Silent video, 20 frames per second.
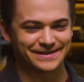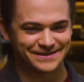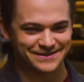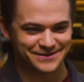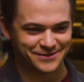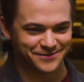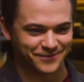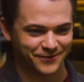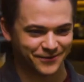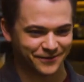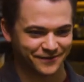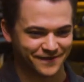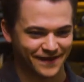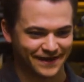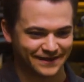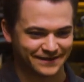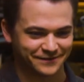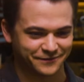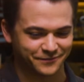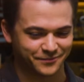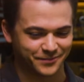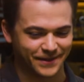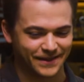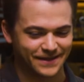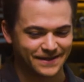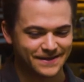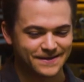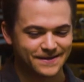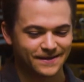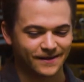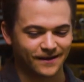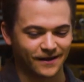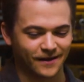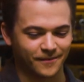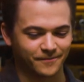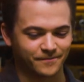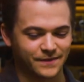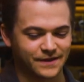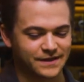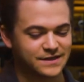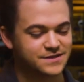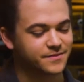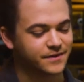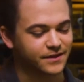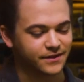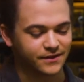and super effective, but he's been